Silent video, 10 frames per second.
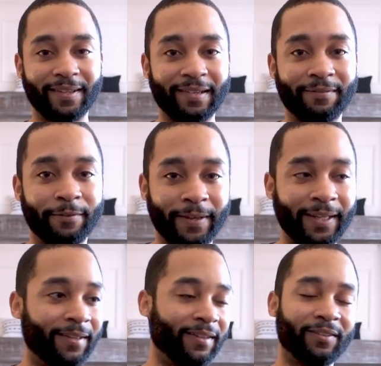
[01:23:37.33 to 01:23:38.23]
John
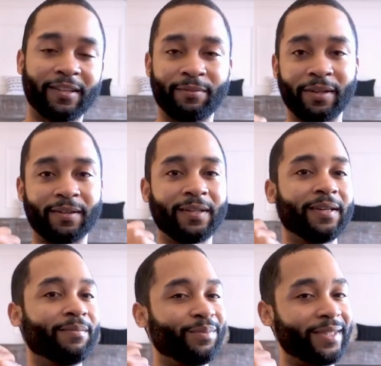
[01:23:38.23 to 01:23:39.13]
Vervaeke thing because I've been
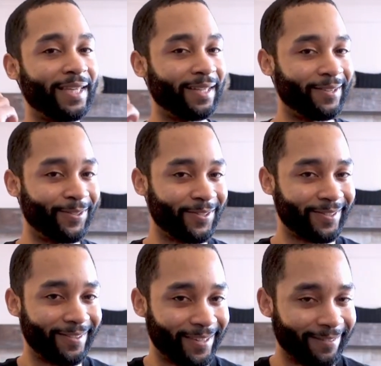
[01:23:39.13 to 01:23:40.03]
taking notes
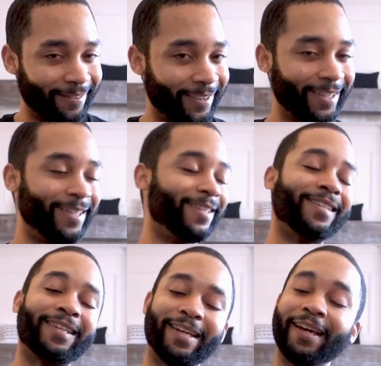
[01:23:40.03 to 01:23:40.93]
on John
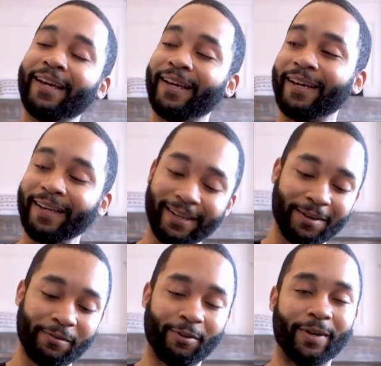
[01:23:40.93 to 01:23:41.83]
Vervaeke's
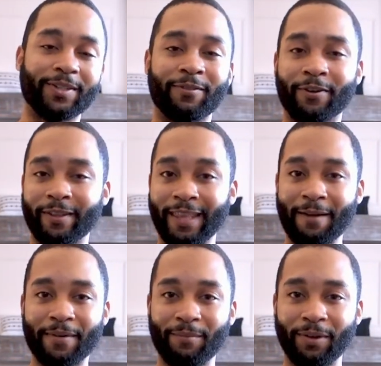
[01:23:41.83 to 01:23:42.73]
4 Ways of Knowing.
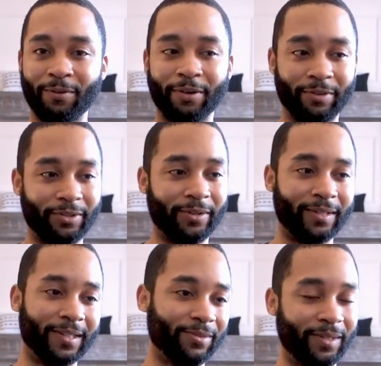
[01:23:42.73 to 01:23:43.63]
That might be what we're
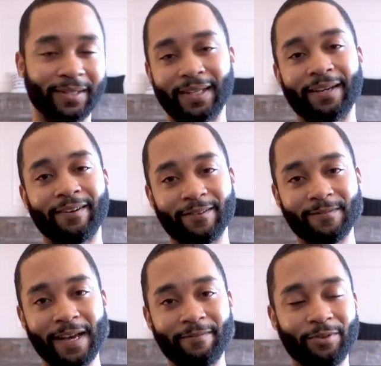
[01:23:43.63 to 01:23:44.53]
doing this week. I don't know.
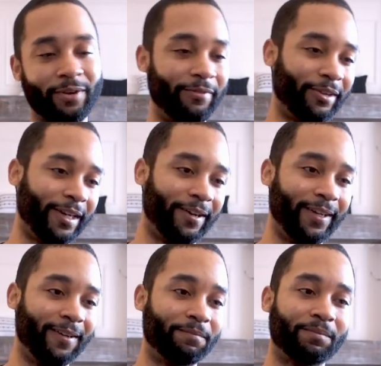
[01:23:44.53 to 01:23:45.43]
Haven't quite figured it out
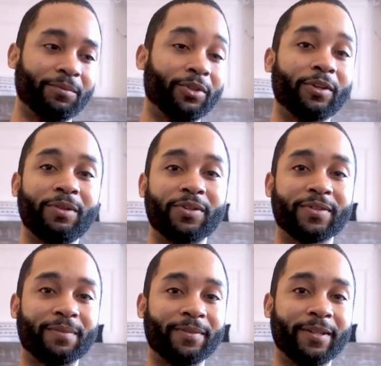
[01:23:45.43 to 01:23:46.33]
yet. We're going to be doing
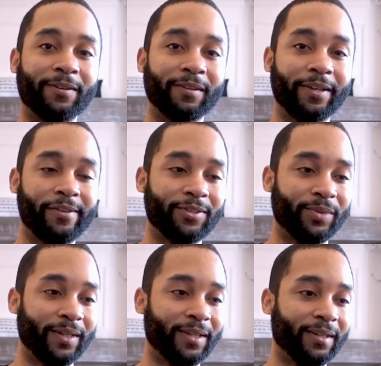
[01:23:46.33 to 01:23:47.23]
something though later this
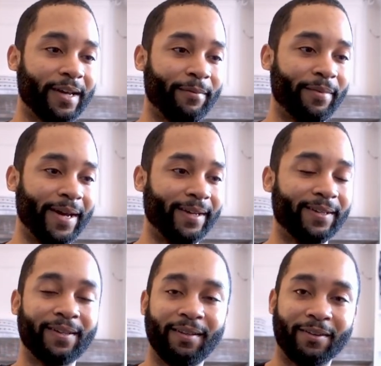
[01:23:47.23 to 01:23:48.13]
week. I'll be
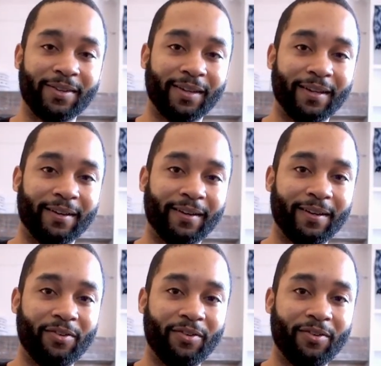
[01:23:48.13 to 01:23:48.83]
back. Y'all take care.